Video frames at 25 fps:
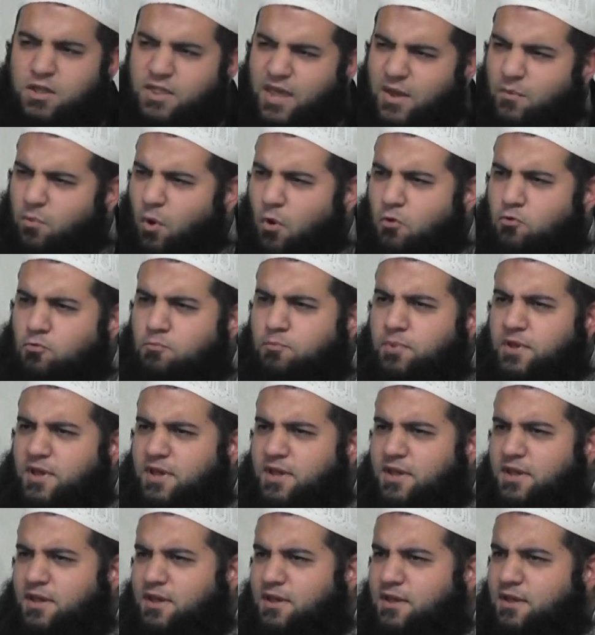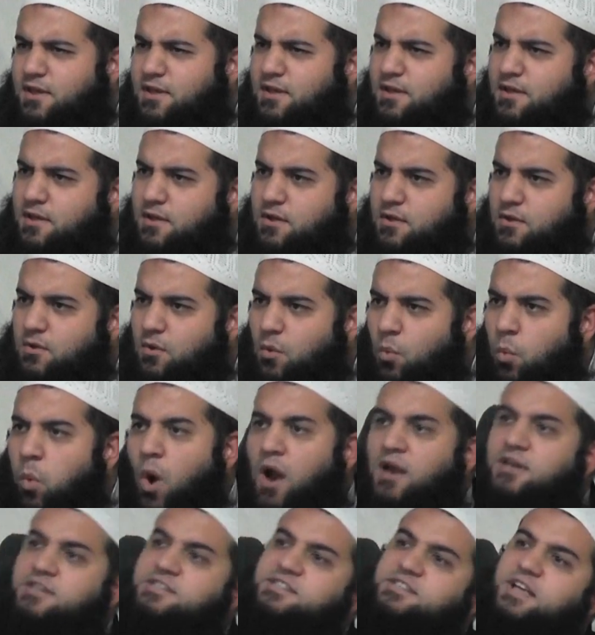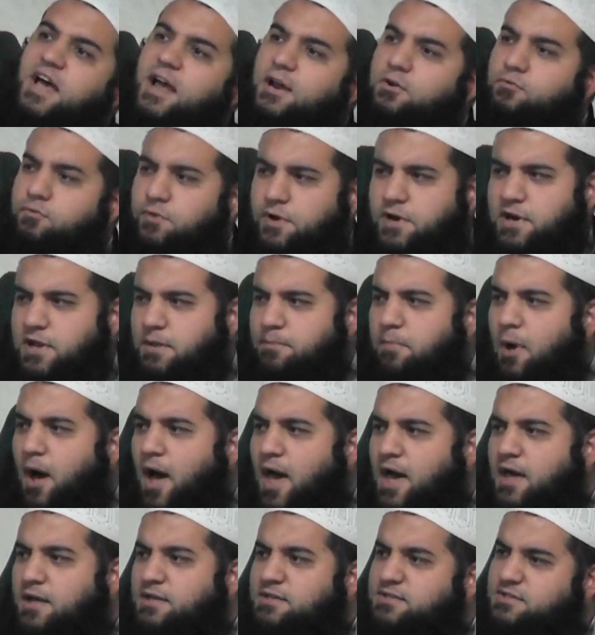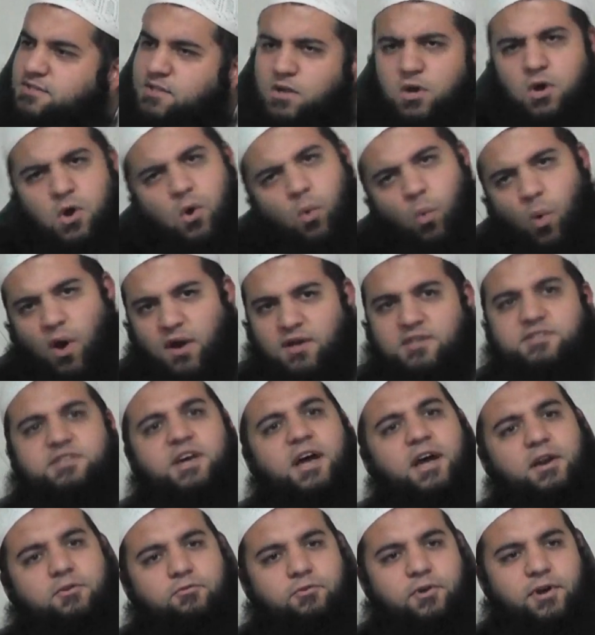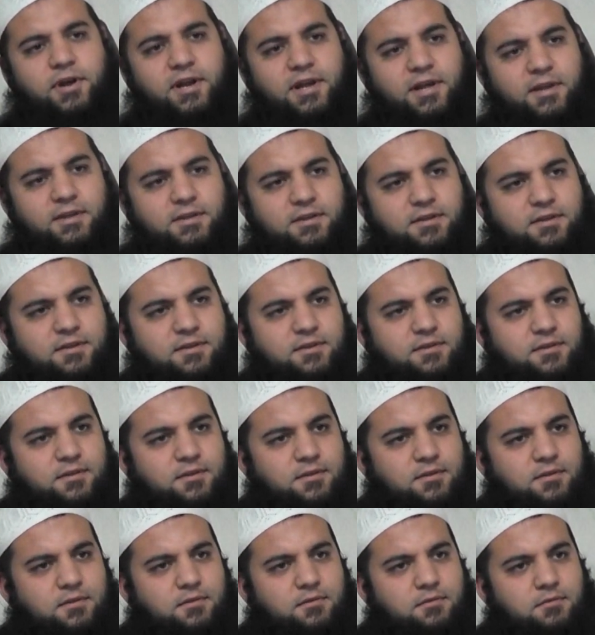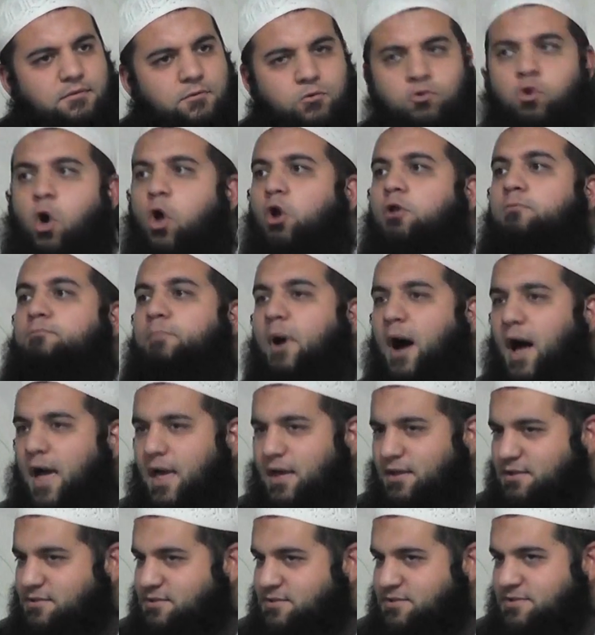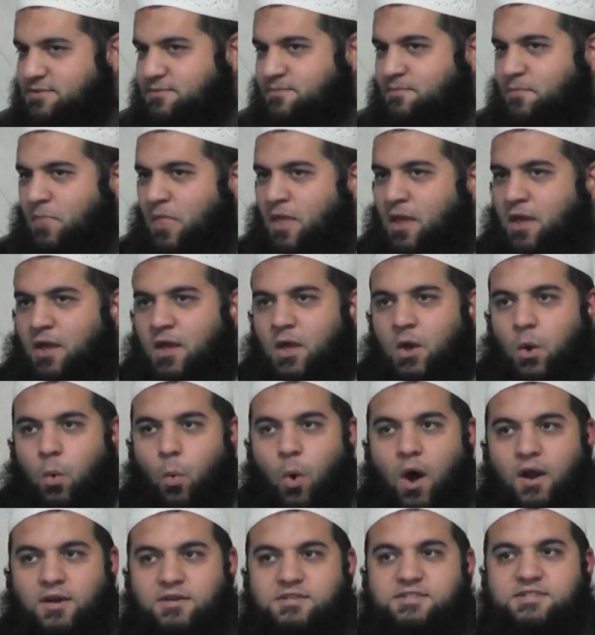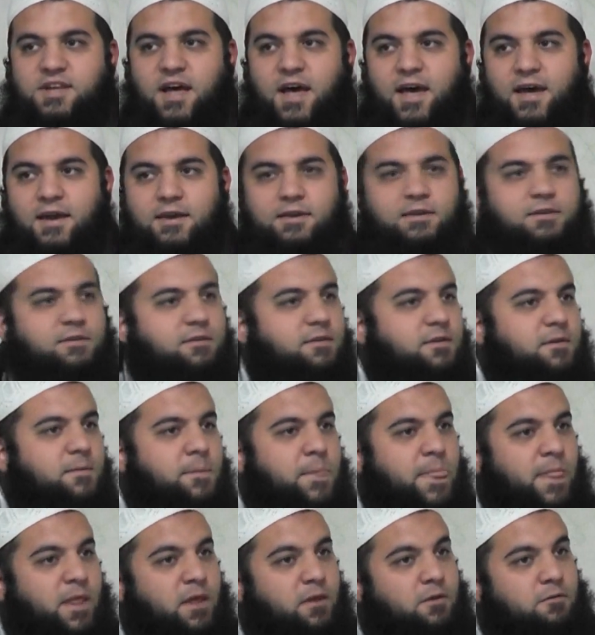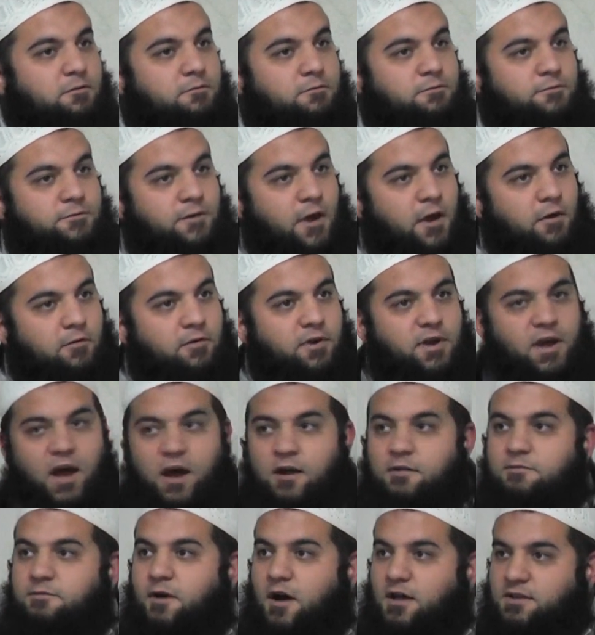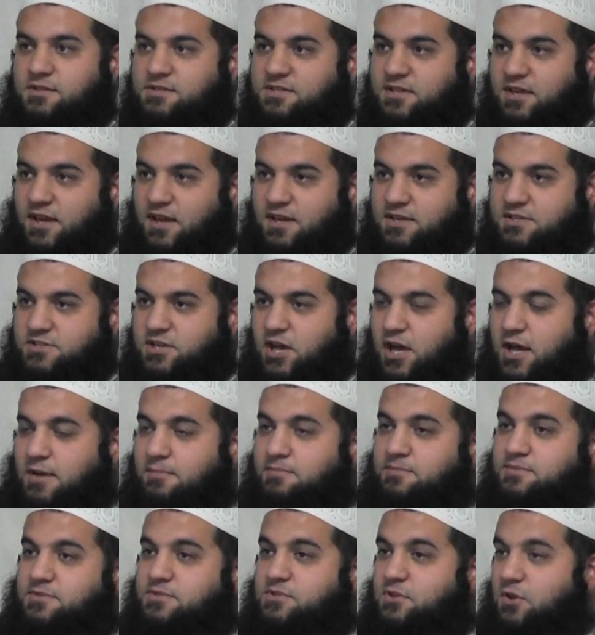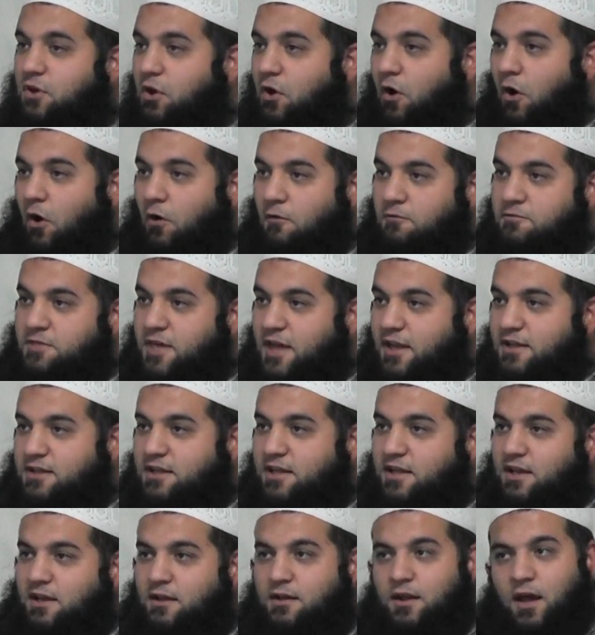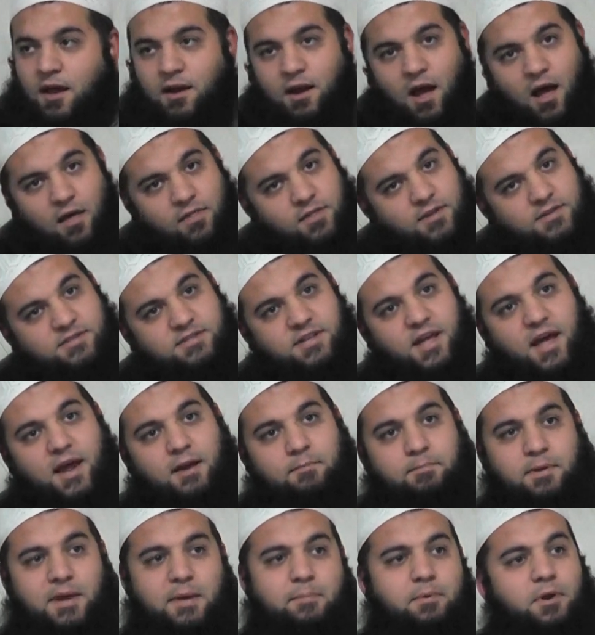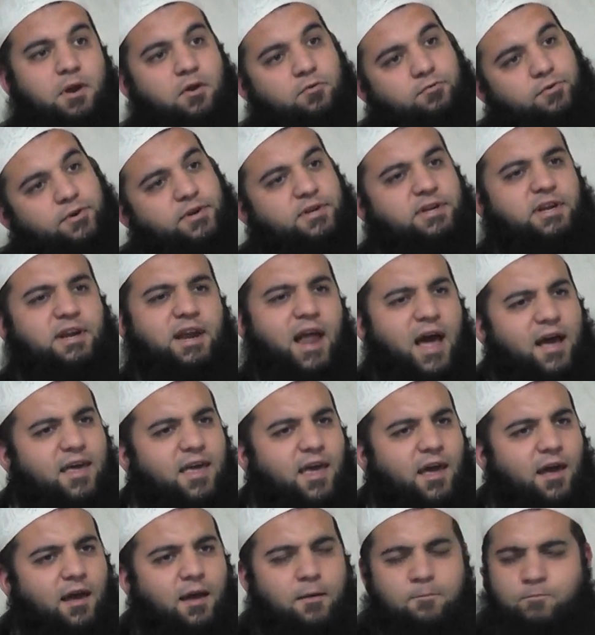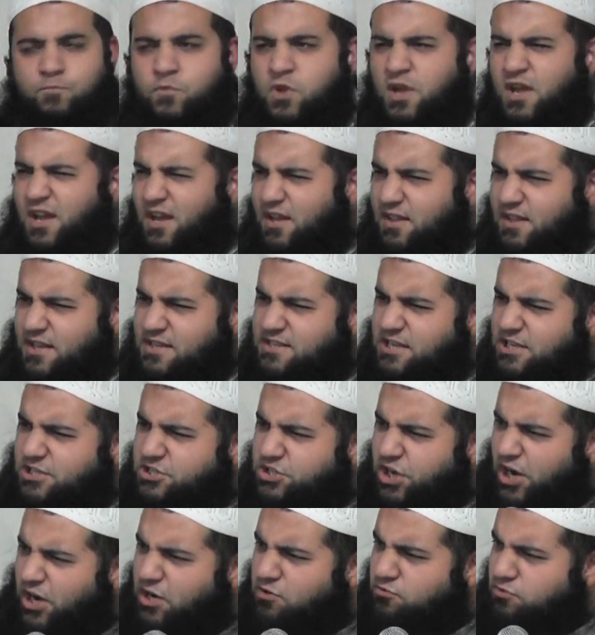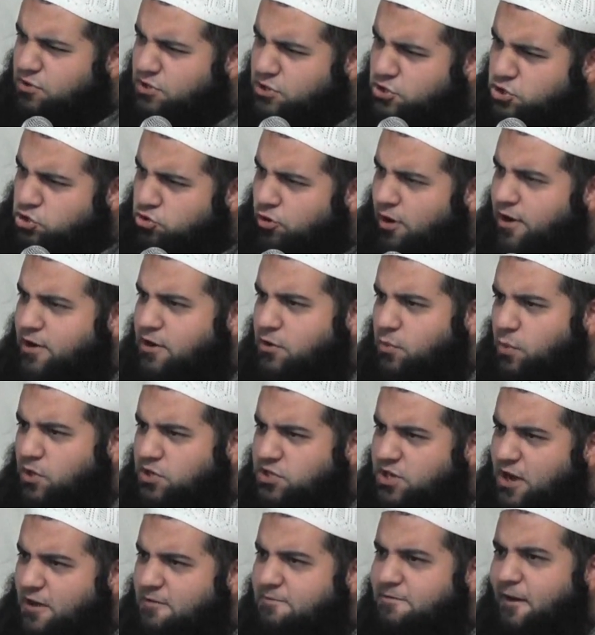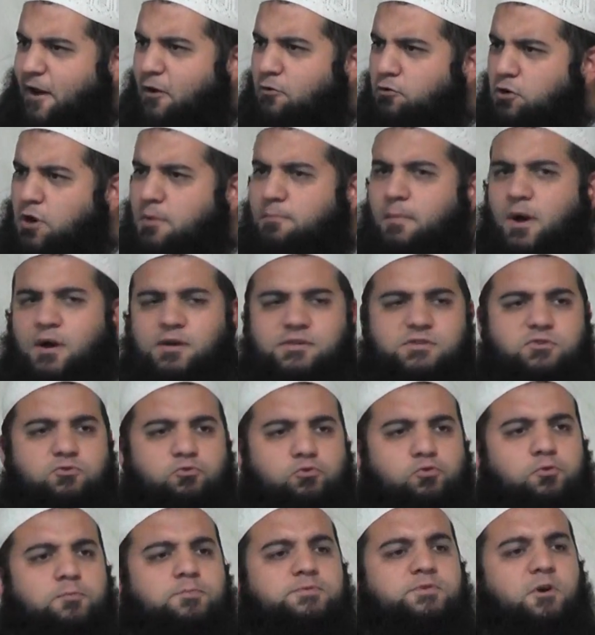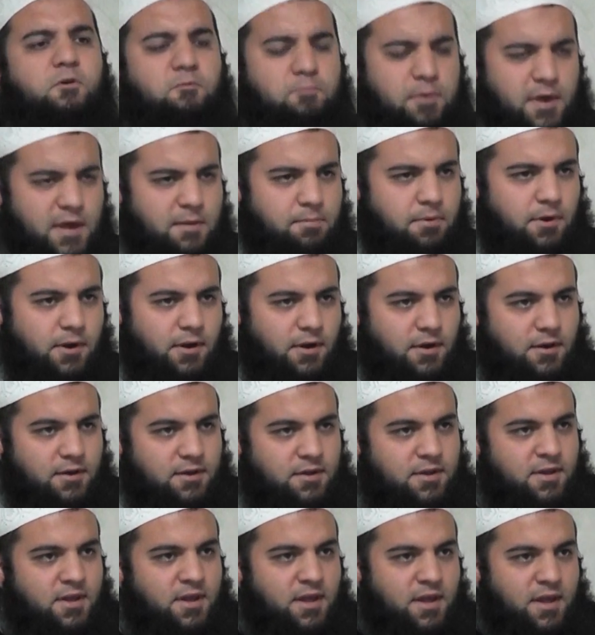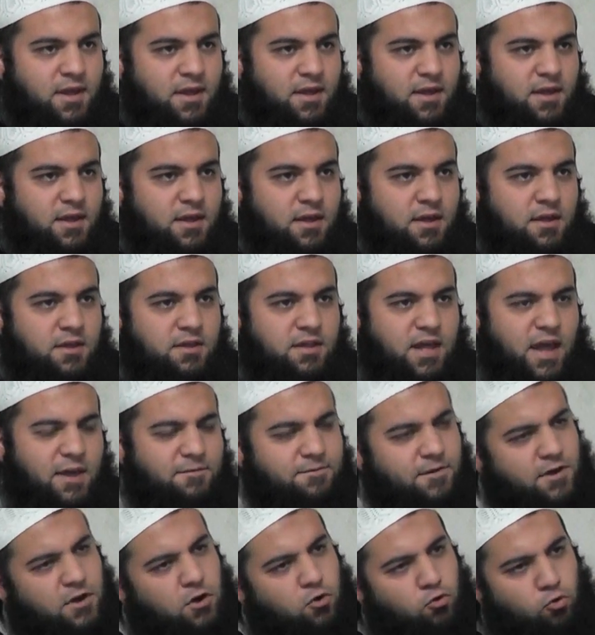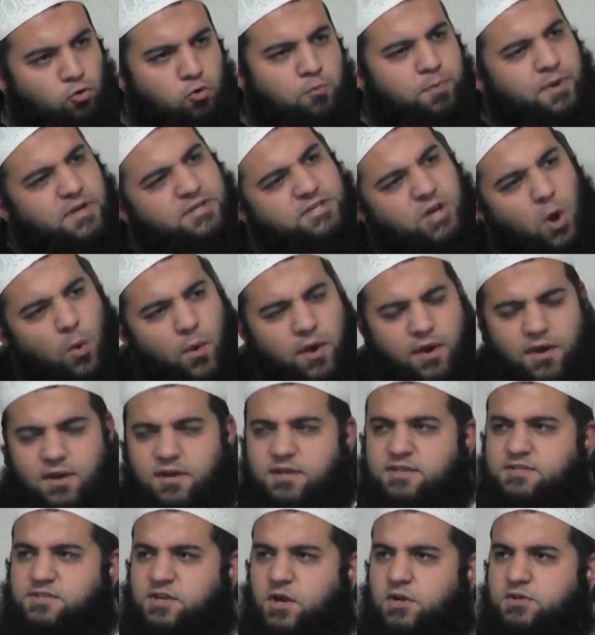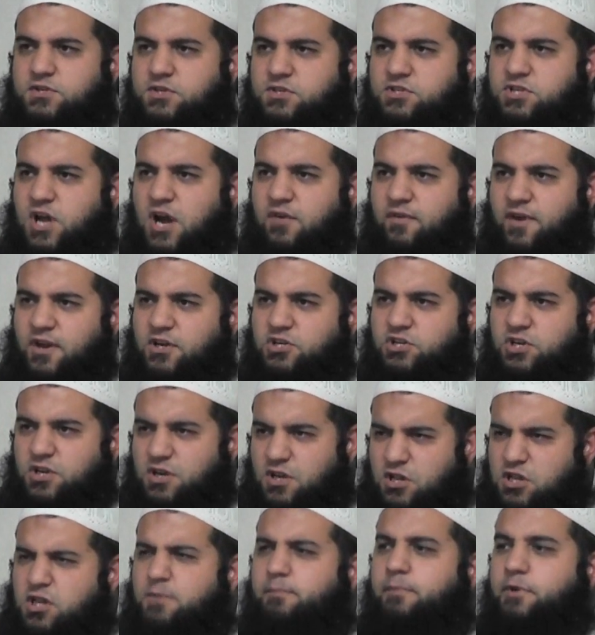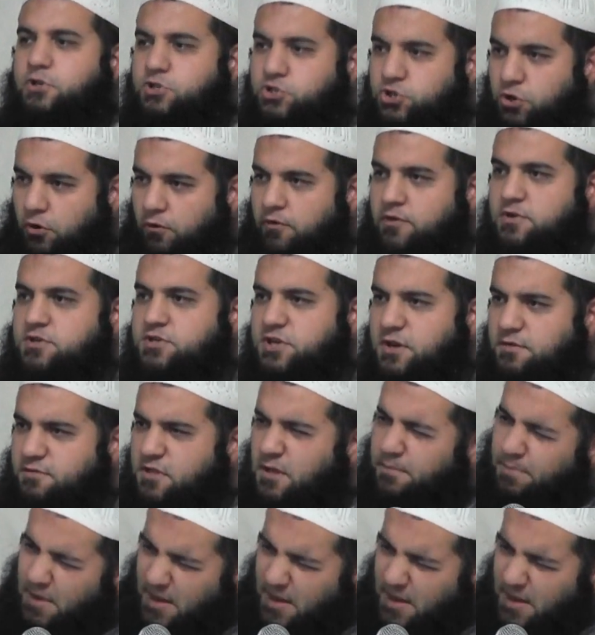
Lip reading: They won't be one side really pious, one side really non-pious, one side very advancing in terms of their deen and other side people are really lacking. There's a general trend which are found amongst groups of people. If a group is going in a certain direction, the majority of